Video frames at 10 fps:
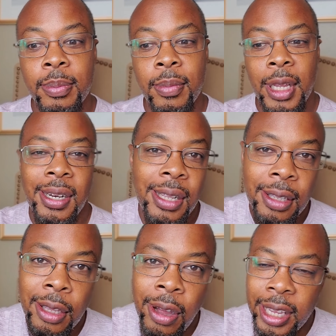Another
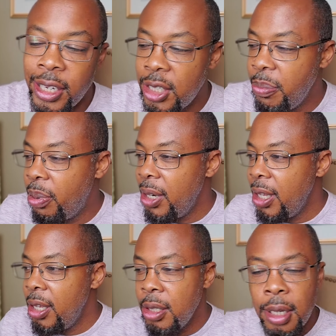thought, can she
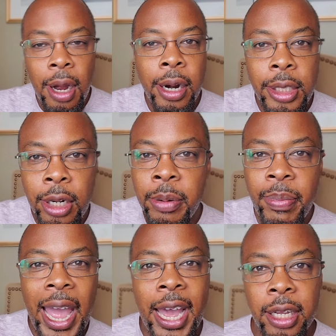please arch her
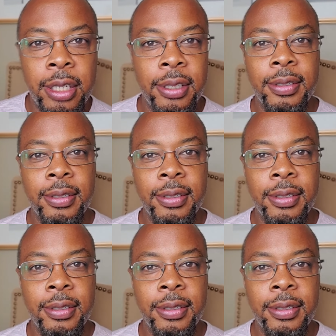back?